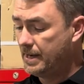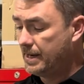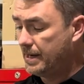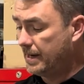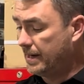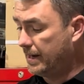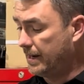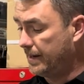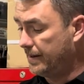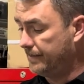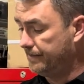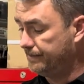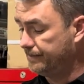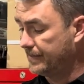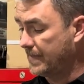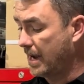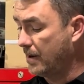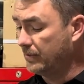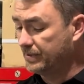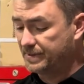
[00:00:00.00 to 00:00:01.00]

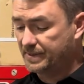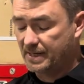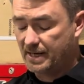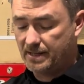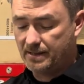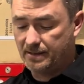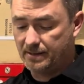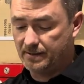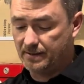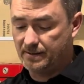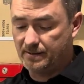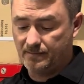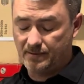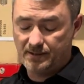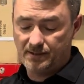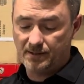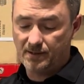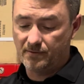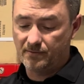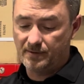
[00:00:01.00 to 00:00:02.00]
I would say
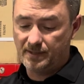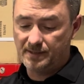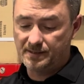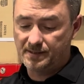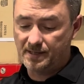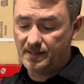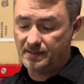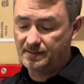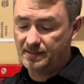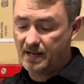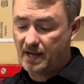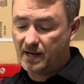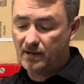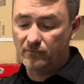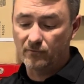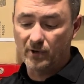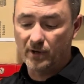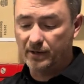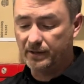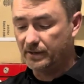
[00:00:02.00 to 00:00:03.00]
that these things can
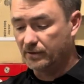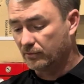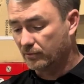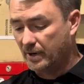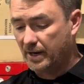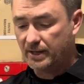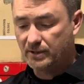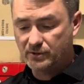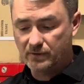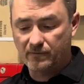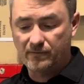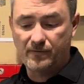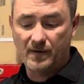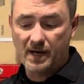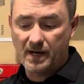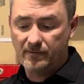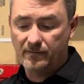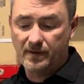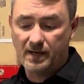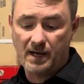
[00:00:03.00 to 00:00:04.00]
run in the range of
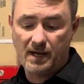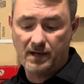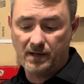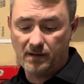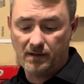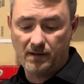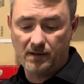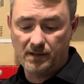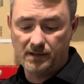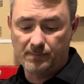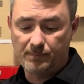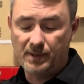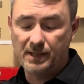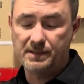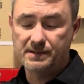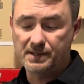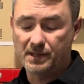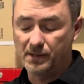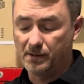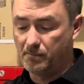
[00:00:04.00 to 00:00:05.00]
5K. It
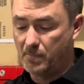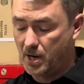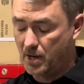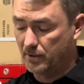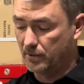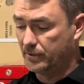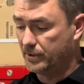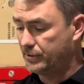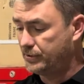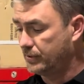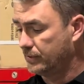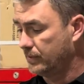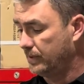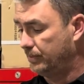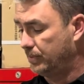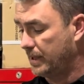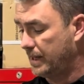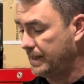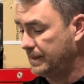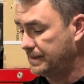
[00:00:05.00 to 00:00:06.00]
depends on the model that you're
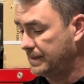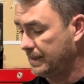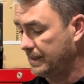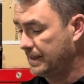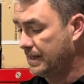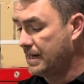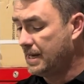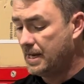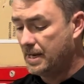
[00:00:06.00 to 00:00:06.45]
replacing.